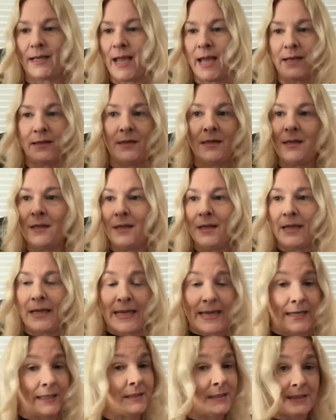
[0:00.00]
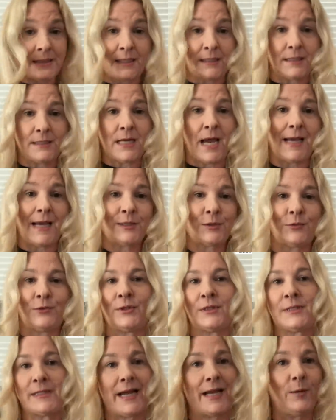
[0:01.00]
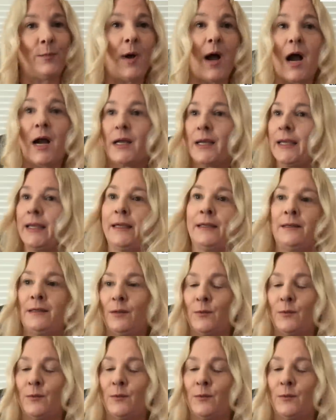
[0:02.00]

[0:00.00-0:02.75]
It had hand sanitizer in the side pocket.